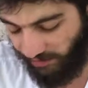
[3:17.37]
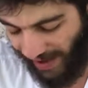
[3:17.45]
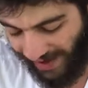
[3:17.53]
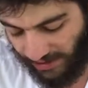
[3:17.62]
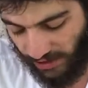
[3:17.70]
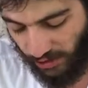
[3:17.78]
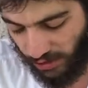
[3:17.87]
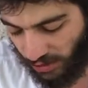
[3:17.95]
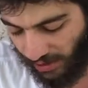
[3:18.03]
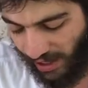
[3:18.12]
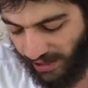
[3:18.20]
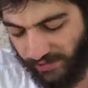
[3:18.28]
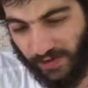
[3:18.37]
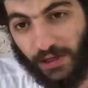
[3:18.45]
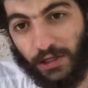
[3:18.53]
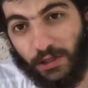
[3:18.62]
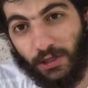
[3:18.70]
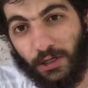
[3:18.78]
bacterial life
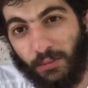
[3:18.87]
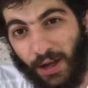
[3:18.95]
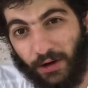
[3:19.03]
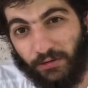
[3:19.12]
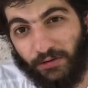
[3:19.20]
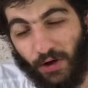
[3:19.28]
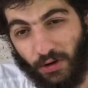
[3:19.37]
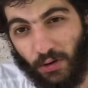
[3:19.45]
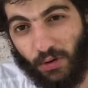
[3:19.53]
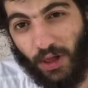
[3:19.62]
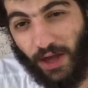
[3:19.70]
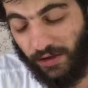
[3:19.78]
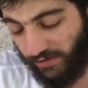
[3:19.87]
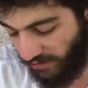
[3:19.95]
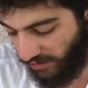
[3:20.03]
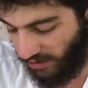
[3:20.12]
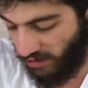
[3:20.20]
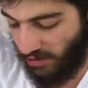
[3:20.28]
and a good amount of fungal life.
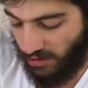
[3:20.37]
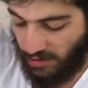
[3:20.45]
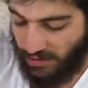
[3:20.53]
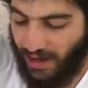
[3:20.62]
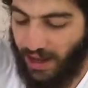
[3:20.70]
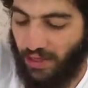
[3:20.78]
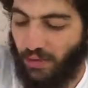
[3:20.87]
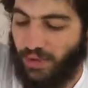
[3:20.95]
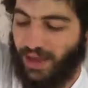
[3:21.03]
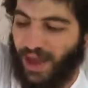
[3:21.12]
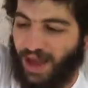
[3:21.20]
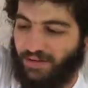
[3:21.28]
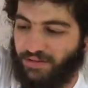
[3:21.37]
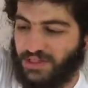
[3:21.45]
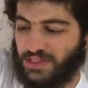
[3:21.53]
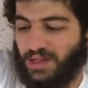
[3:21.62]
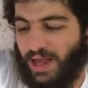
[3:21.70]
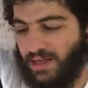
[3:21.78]
So now that we have
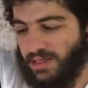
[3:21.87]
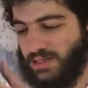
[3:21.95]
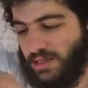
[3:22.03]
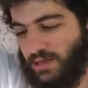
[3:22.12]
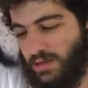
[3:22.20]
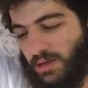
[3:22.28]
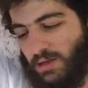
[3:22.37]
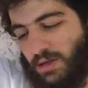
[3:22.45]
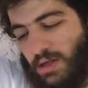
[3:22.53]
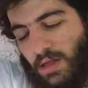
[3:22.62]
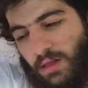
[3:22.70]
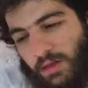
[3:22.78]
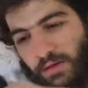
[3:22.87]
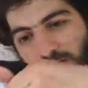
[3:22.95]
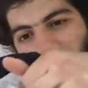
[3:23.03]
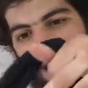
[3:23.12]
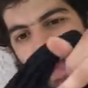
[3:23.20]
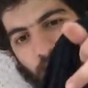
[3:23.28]
this nice little
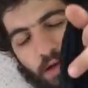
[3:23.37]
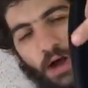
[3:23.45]
sack of